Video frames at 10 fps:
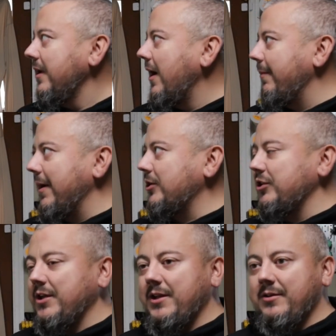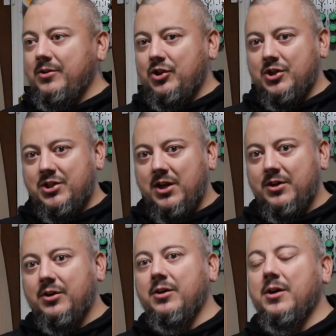I'm actually just
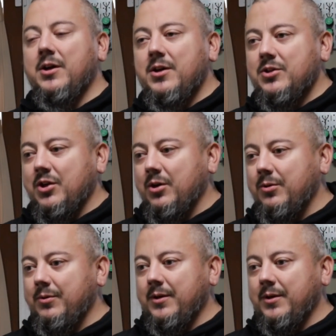under, so